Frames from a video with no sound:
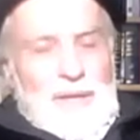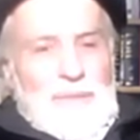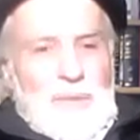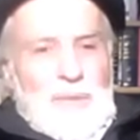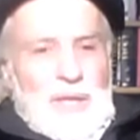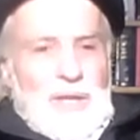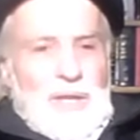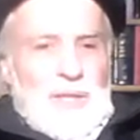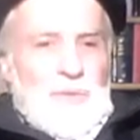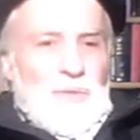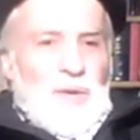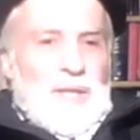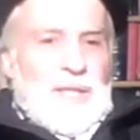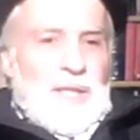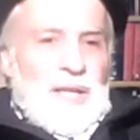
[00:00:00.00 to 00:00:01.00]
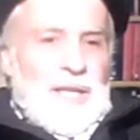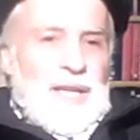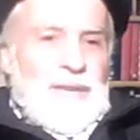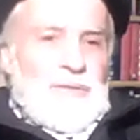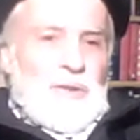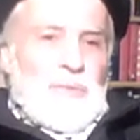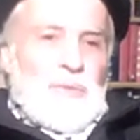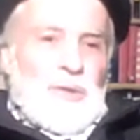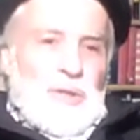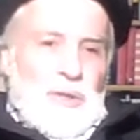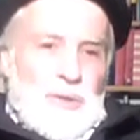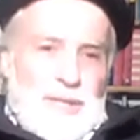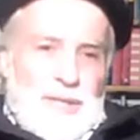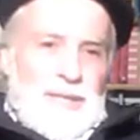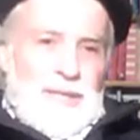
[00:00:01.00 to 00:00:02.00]
because once I have to
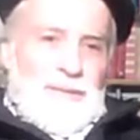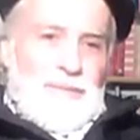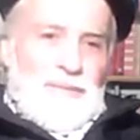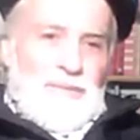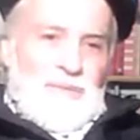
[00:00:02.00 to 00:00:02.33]
produce it,